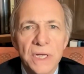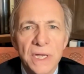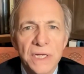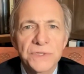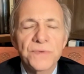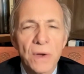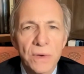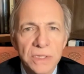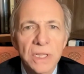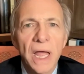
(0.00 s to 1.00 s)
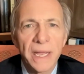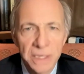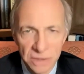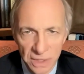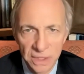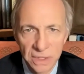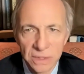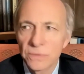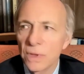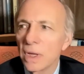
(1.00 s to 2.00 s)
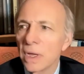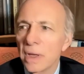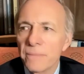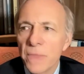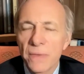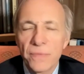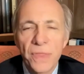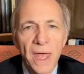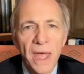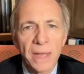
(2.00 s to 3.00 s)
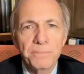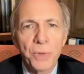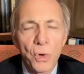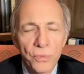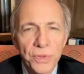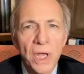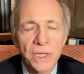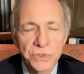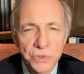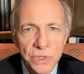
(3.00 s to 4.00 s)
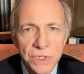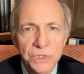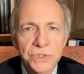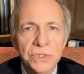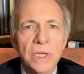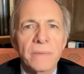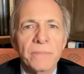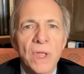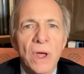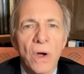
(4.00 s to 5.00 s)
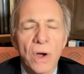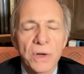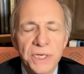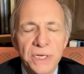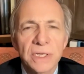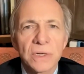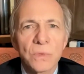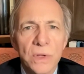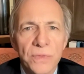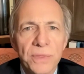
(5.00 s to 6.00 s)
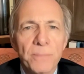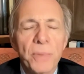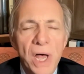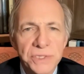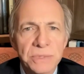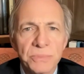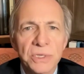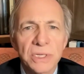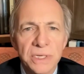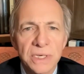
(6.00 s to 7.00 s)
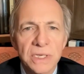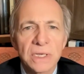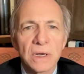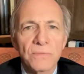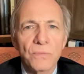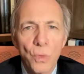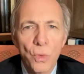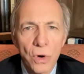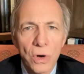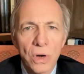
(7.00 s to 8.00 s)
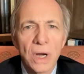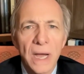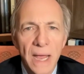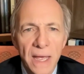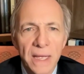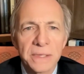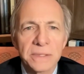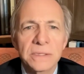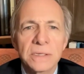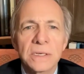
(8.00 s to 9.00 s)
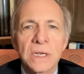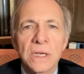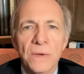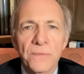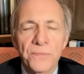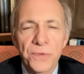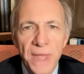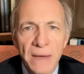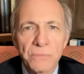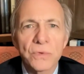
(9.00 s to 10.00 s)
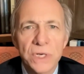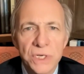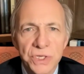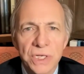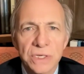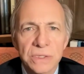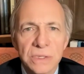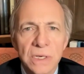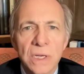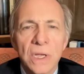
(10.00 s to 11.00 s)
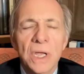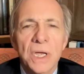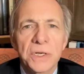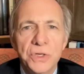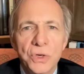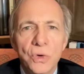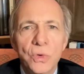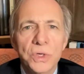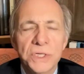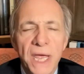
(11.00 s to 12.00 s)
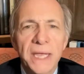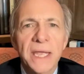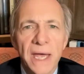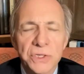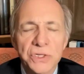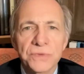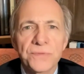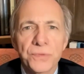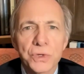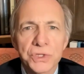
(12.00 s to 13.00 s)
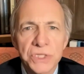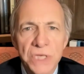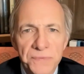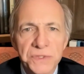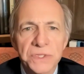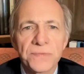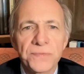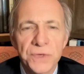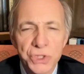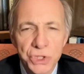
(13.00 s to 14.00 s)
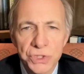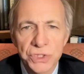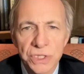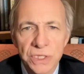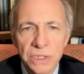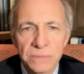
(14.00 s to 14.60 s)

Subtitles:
it's very likely that both countries are dealing with the possibility of war, and for that reason, do take action for self-sufficiency.